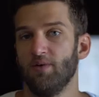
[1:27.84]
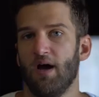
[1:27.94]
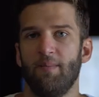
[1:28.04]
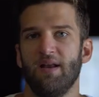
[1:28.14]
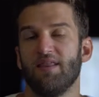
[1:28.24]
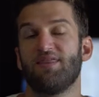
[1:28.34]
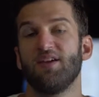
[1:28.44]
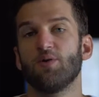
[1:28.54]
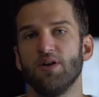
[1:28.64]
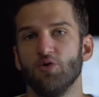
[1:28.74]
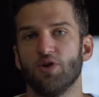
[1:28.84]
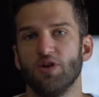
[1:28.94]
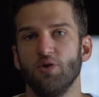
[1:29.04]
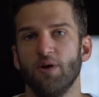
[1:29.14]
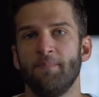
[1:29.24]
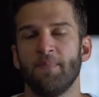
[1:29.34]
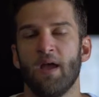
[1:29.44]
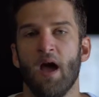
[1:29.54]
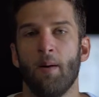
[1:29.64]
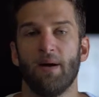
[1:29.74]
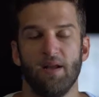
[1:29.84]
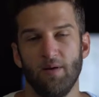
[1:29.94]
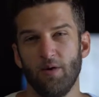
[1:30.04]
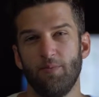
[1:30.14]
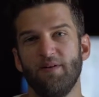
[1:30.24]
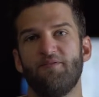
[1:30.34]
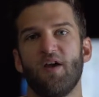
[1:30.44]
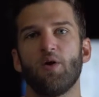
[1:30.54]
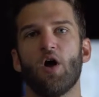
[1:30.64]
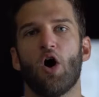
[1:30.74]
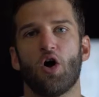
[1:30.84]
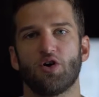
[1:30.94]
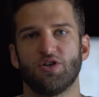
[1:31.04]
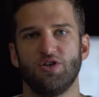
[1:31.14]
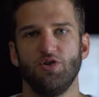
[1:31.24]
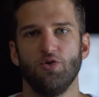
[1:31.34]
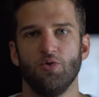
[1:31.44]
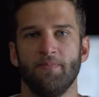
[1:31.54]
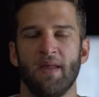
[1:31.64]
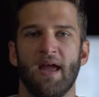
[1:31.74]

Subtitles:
I mean, in theory you could do it, but it would be very hard to do.